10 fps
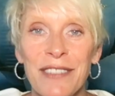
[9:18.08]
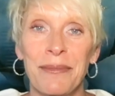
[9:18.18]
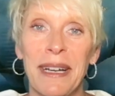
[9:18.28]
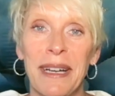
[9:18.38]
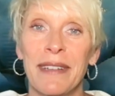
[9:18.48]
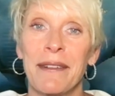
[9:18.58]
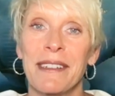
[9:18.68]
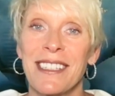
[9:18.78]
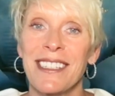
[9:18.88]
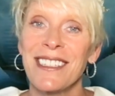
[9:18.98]
of mind
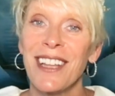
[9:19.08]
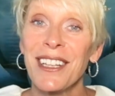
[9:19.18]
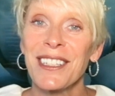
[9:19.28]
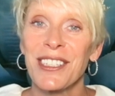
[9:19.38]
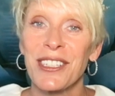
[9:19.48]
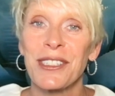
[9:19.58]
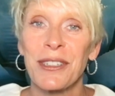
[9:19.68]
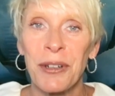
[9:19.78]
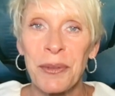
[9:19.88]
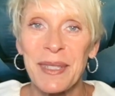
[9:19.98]
viruses, not
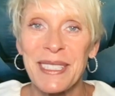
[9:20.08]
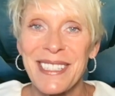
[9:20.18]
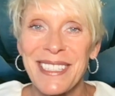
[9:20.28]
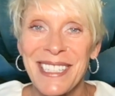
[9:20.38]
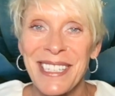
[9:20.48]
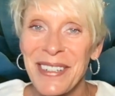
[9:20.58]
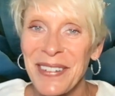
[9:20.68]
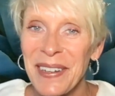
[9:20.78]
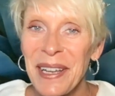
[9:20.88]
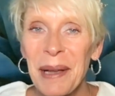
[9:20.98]
just herpes.
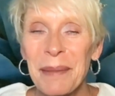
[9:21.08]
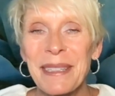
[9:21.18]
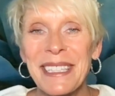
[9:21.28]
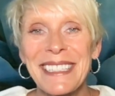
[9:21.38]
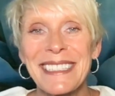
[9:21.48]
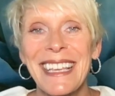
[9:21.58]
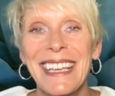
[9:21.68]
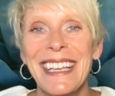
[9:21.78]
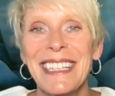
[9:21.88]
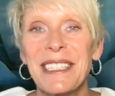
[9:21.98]
So please
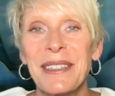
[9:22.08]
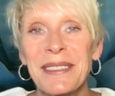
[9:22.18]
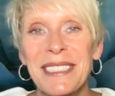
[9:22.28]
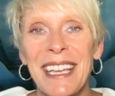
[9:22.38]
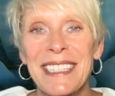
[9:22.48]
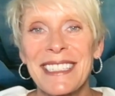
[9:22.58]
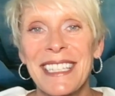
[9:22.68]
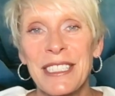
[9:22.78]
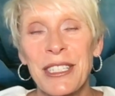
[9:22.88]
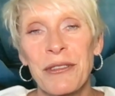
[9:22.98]
don't
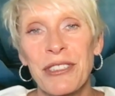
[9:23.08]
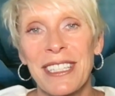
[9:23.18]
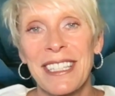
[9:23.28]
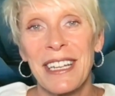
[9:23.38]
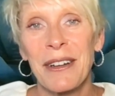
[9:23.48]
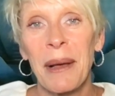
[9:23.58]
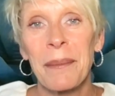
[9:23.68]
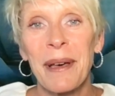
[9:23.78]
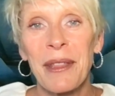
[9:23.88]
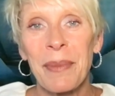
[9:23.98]
hesitate to go check that out on
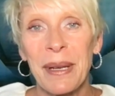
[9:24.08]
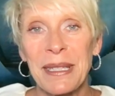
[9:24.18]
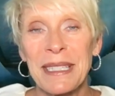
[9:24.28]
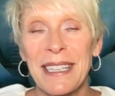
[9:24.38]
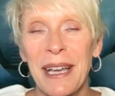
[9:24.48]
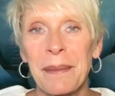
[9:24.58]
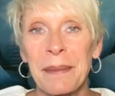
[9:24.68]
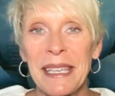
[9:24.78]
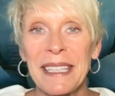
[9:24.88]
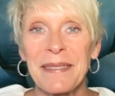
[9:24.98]

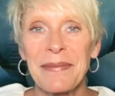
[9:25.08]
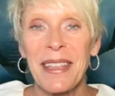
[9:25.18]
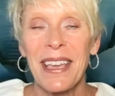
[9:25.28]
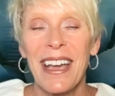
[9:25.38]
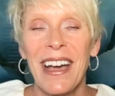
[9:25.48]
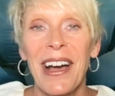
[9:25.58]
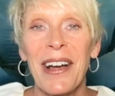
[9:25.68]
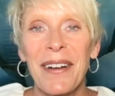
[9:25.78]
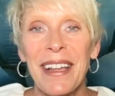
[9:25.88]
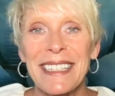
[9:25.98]
bethbell.me.
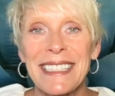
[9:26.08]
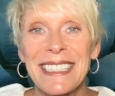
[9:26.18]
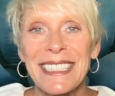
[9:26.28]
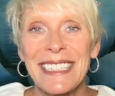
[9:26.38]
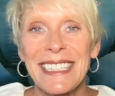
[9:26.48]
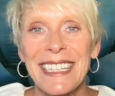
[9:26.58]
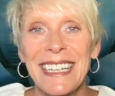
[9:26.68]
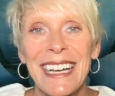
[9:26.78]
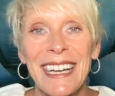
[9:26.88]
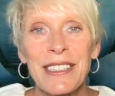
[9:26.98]
All right.
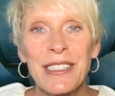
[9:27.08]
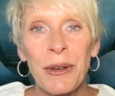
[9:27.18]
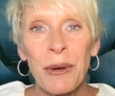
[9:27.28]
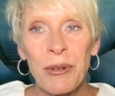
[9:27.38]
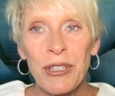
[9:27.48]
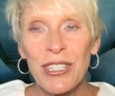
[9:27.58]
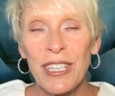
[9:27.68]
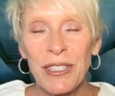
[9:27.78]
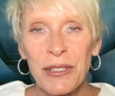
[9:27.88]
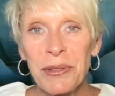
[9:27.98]
I so
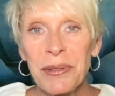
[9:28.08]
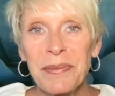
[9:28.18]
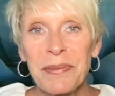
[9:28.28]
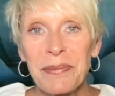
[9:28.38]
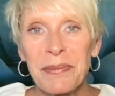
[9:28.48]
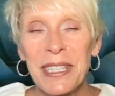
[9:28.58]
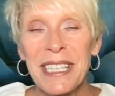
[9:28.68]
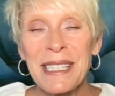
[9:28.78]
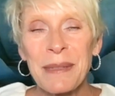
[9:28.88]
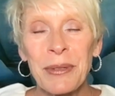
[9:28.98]
appreciate you.
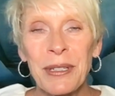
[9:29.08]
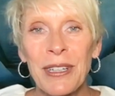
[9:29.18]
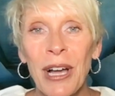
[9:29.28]
Please put